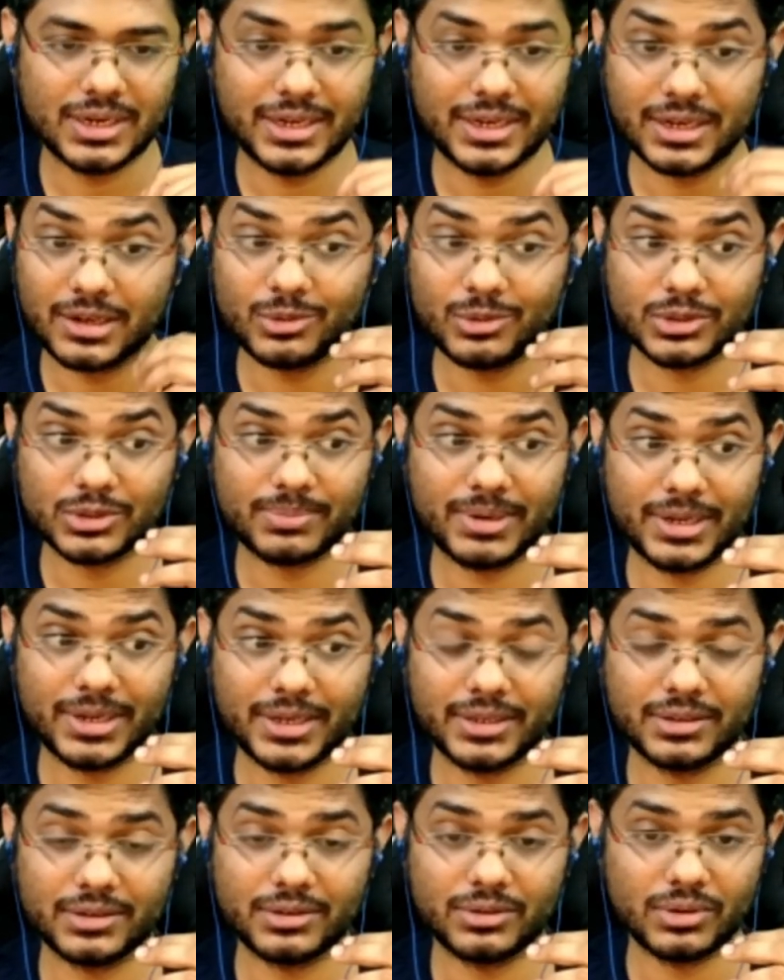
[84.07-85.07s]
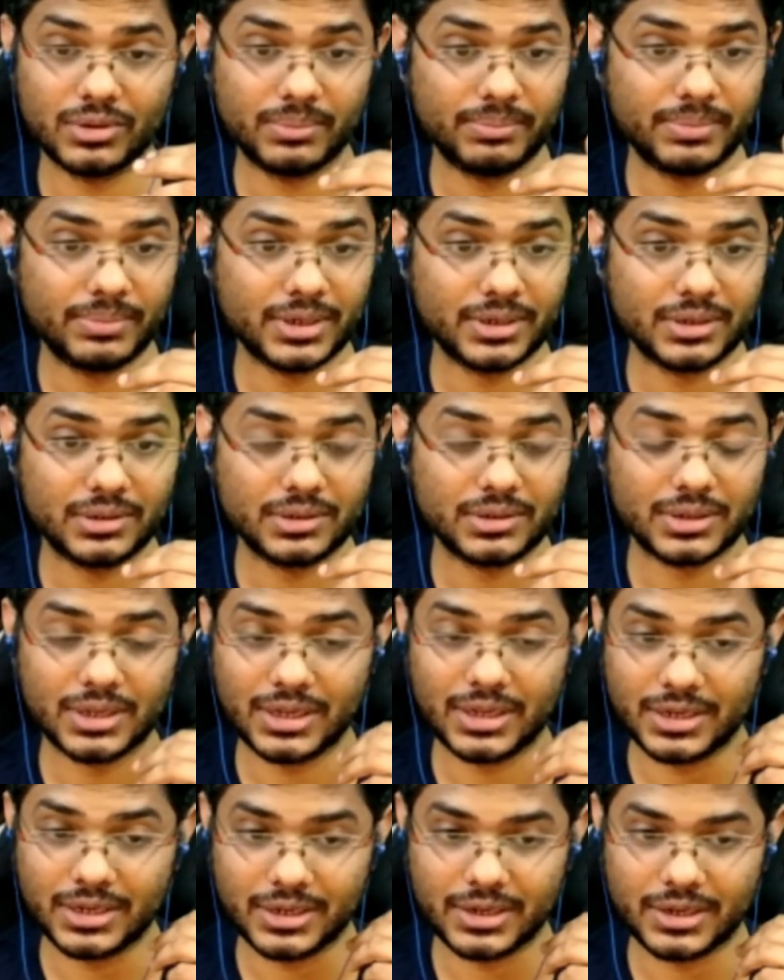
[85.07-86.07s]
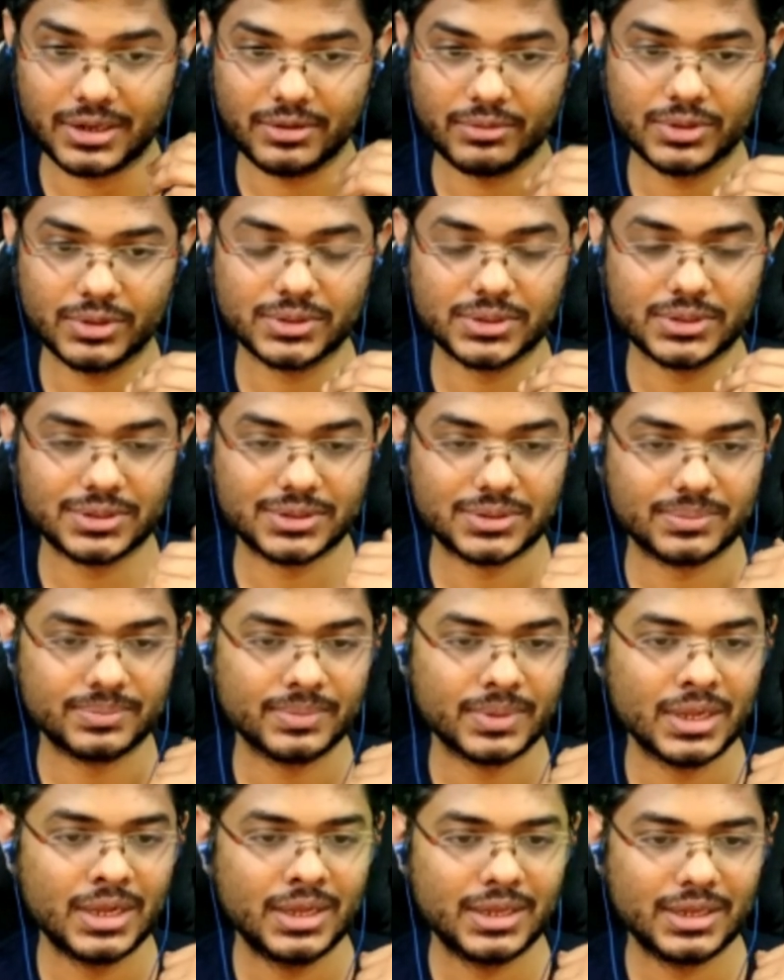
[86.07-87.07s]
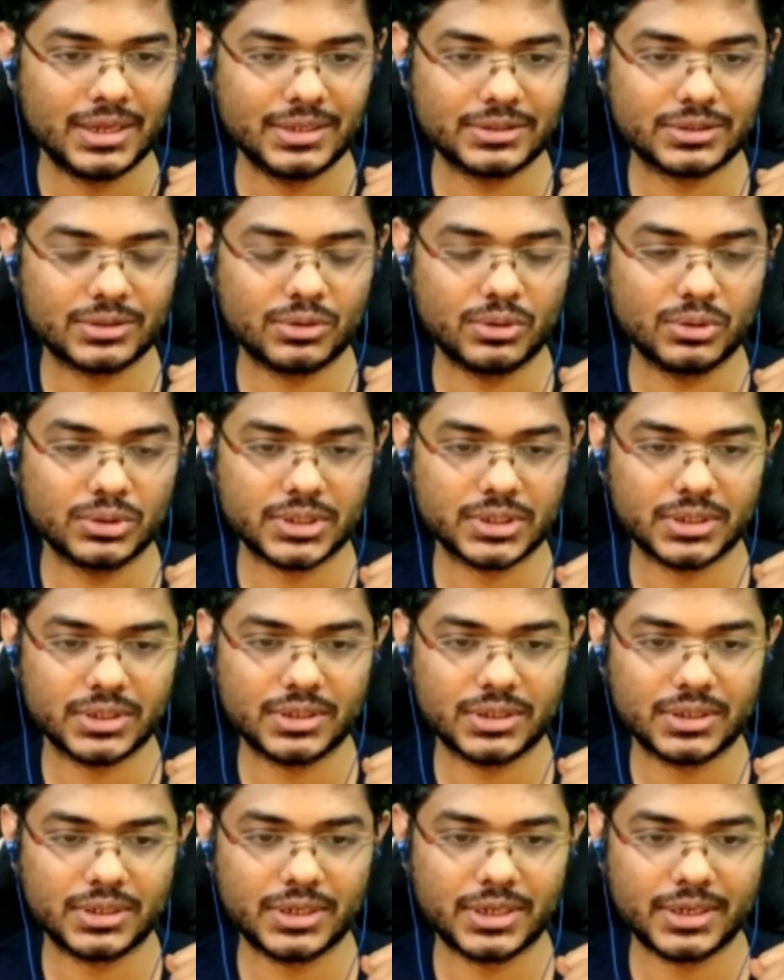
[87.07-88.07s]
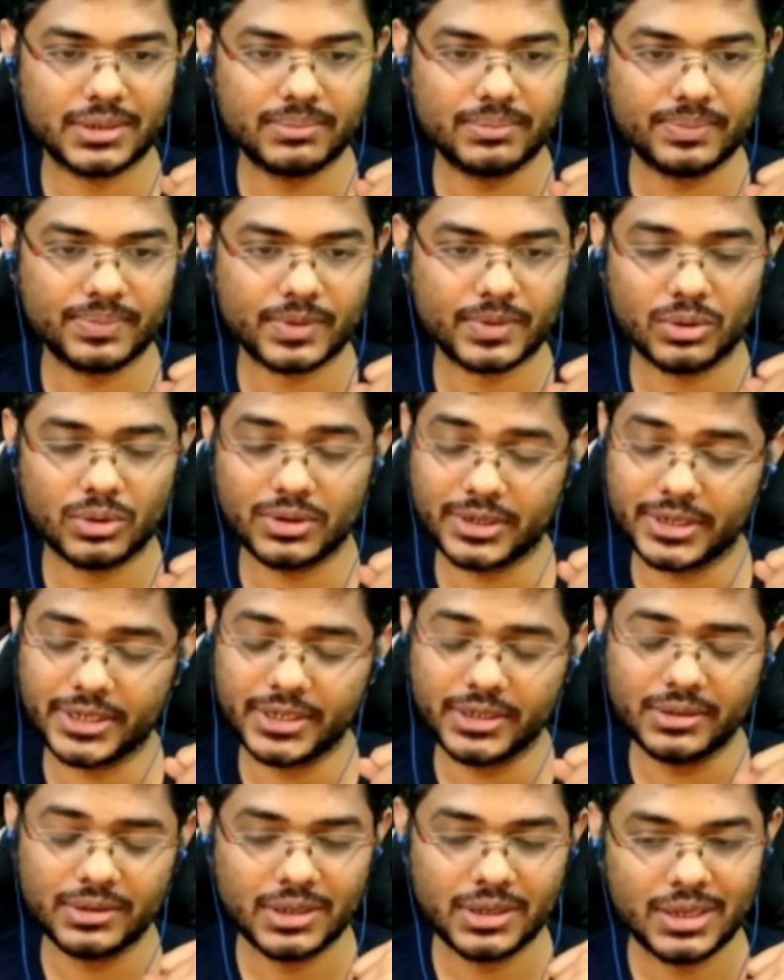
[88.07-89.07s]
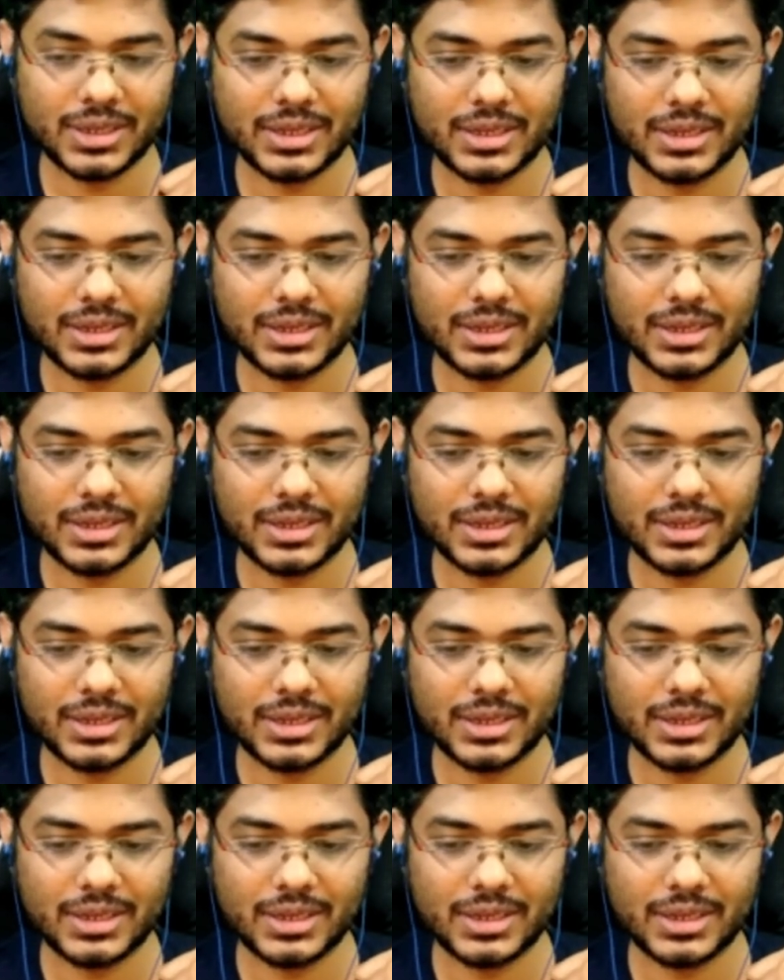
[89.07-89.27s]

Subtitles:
Nihal was playing in that Olympiad and I was his coach at that time already.